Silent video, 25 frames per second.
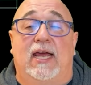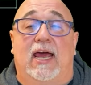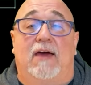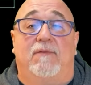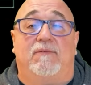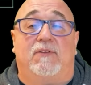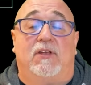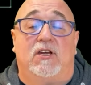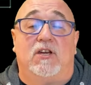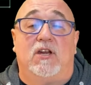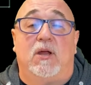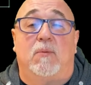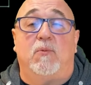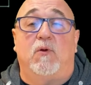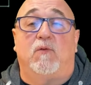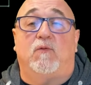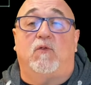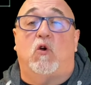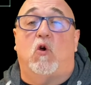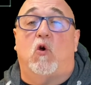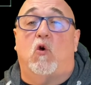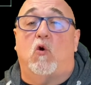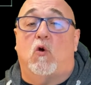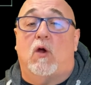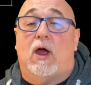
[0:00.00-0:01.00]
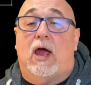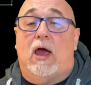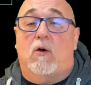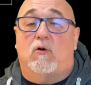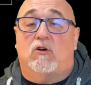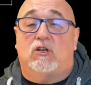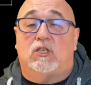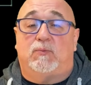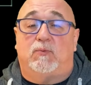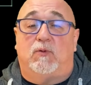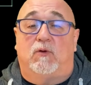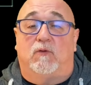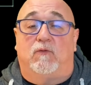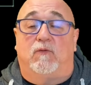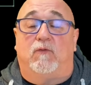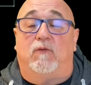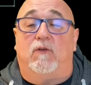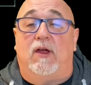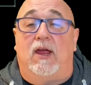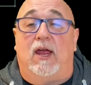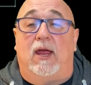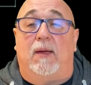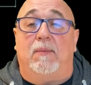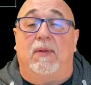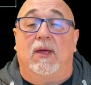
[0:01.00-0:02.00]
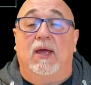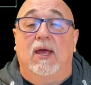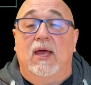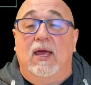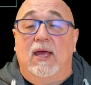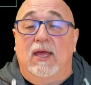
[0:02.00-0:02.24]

have the number of core hours per frame.